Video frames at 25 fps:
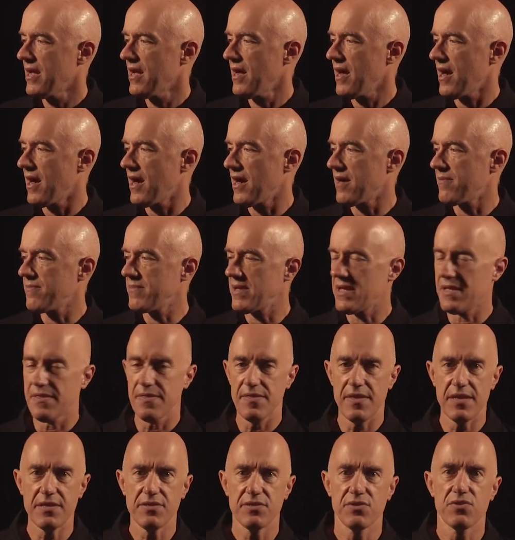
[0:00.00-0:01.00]
Um, in
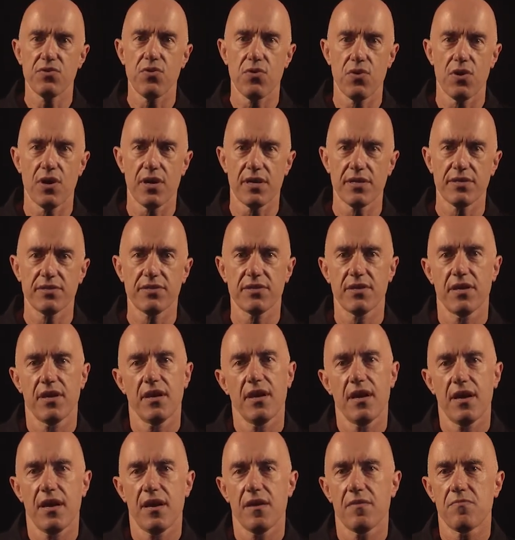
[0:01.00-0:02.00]
this course,
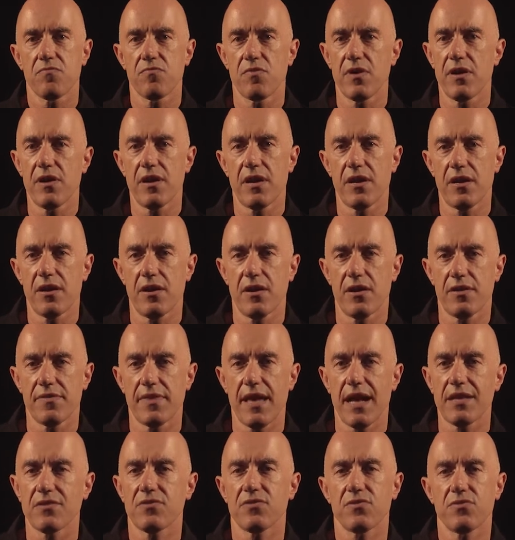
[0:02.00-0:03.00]
we're
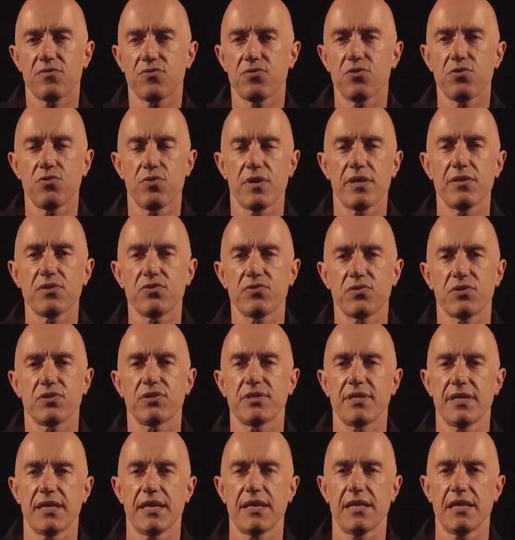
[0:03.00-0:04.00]
not too
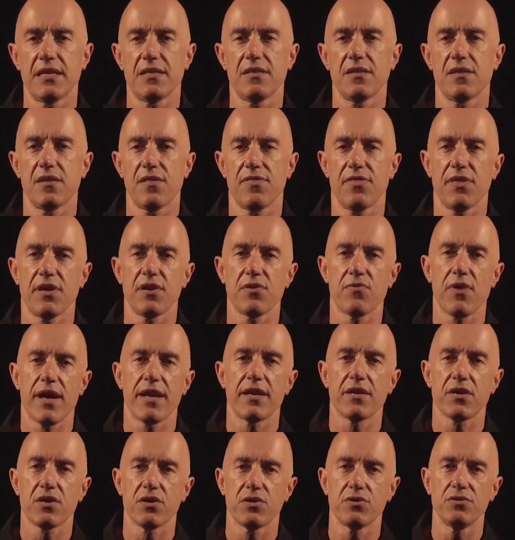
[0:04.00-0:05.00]
interested in the
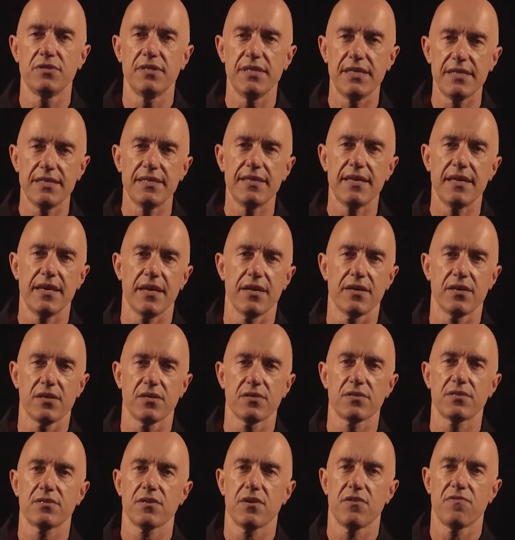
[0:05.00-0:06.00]
theoretical
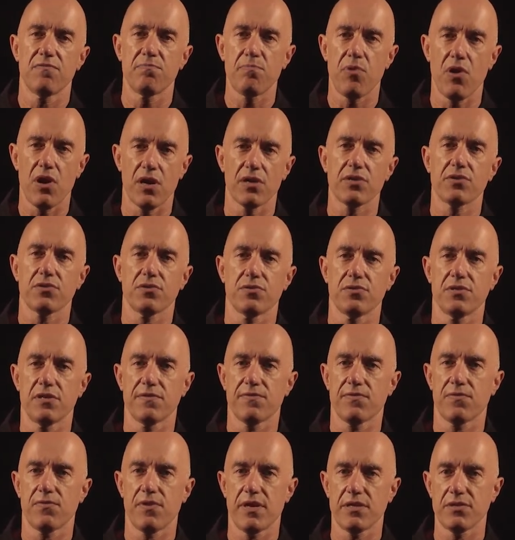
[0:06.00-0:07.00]
details of partial
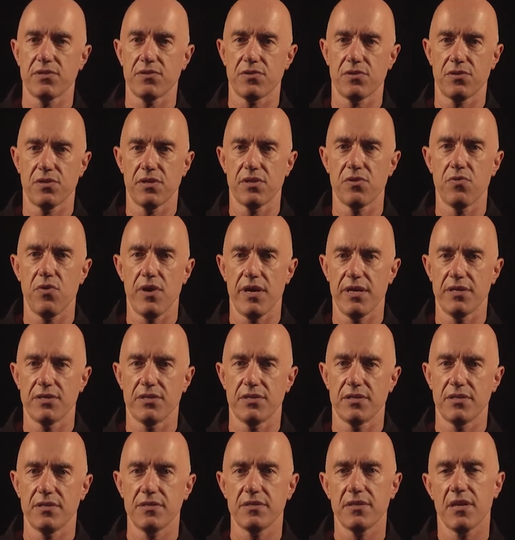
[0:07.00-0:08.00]
differential
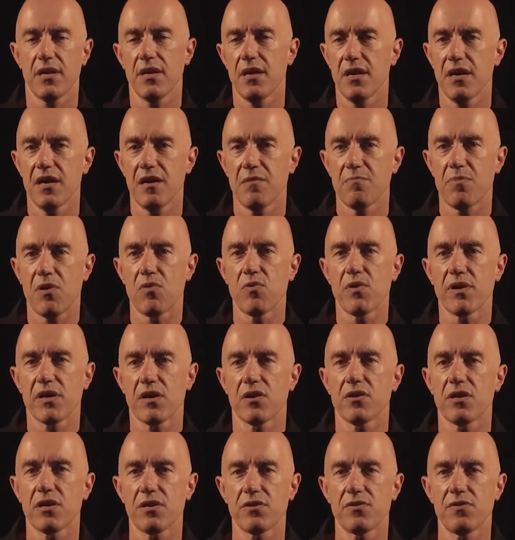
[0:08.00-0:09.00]
equations, but we're
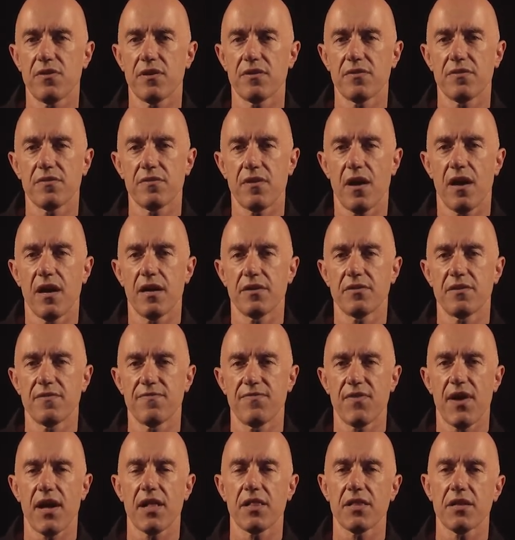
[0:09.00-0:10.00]
going to uh,
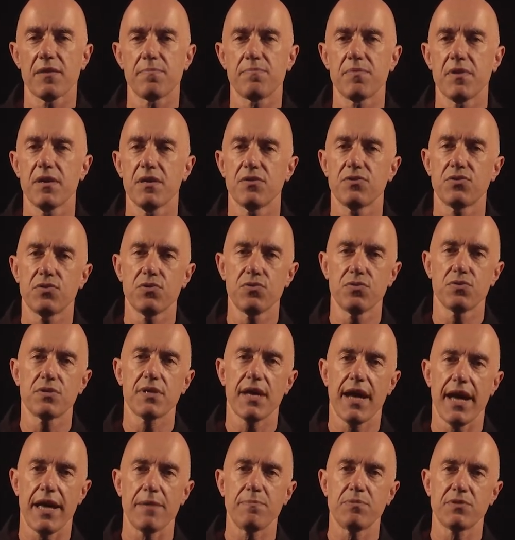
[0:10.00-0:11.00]
develop two
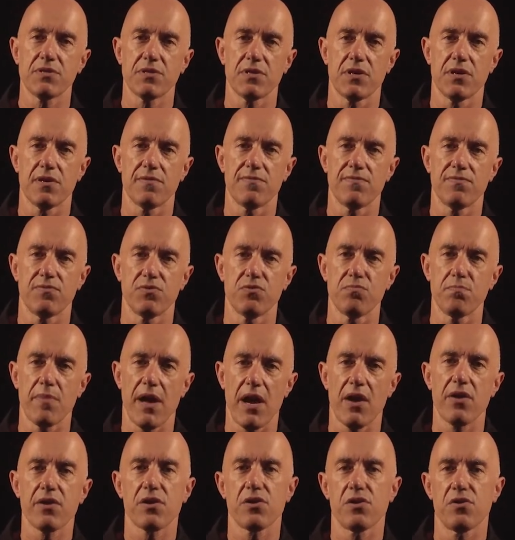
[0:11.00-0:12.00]
types of
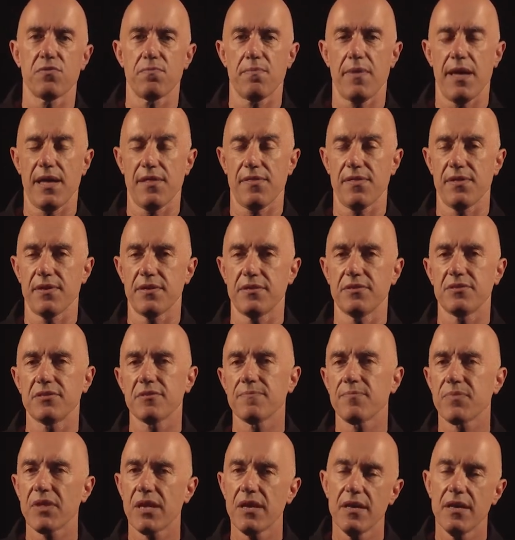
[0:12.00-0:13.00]
numerical methods
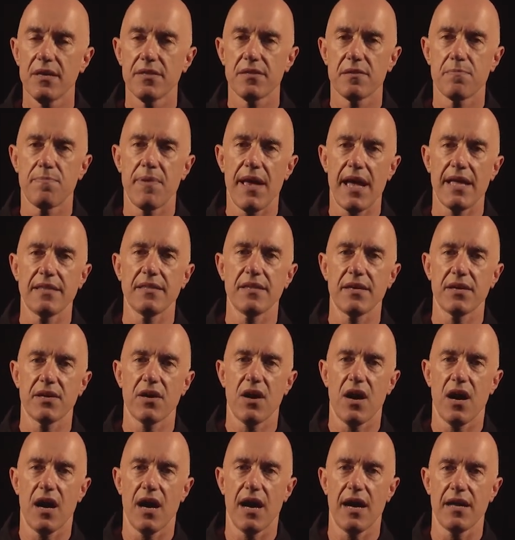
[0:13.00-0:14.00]
depending
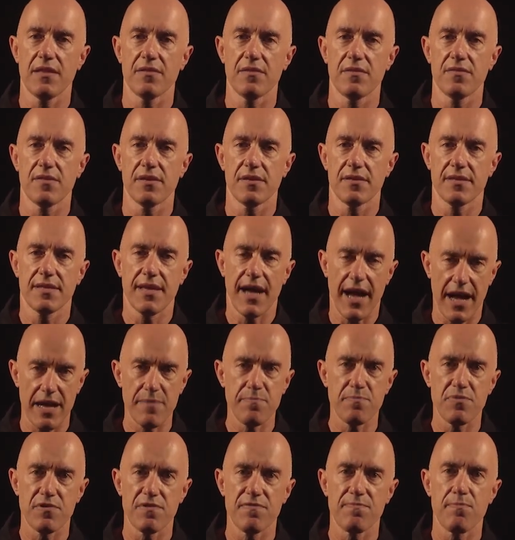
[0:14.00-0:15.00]
on the
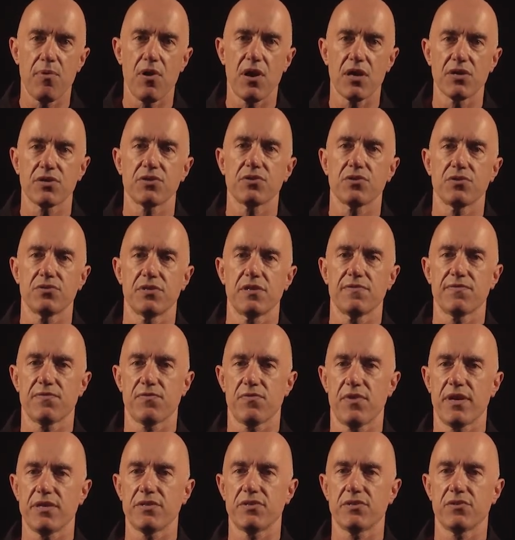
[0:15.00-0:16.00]
type of partial
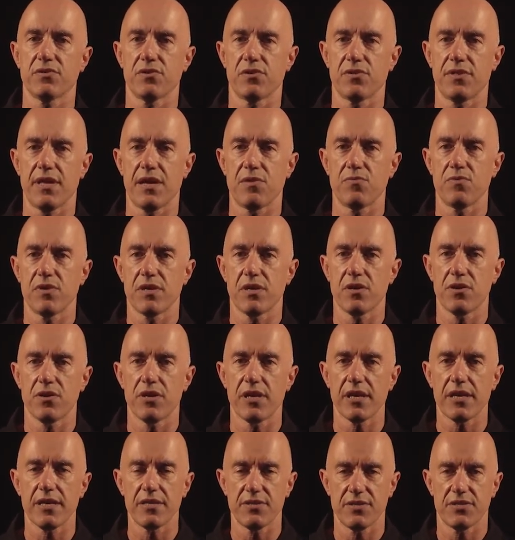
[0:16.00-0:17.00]
differential that we're going
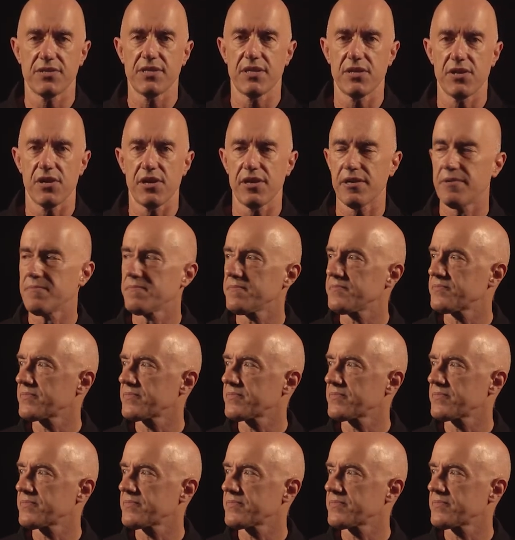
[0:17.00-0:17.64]
to consider.